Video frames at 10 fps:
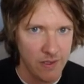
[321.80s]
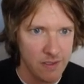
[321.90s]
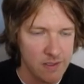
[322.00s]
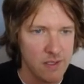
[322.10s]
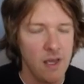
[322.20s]

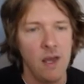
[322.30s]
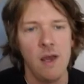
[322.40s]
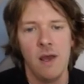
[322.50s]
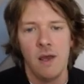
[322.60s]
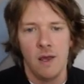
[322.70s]
this.
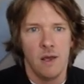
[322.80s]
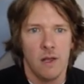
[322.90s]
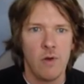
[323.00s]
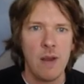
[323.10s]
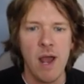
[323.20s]

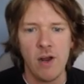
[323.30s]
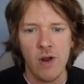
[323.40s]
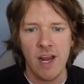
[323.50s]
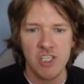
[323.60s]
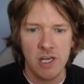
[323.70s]
Great
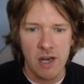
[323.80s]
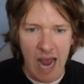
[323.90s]
Migration,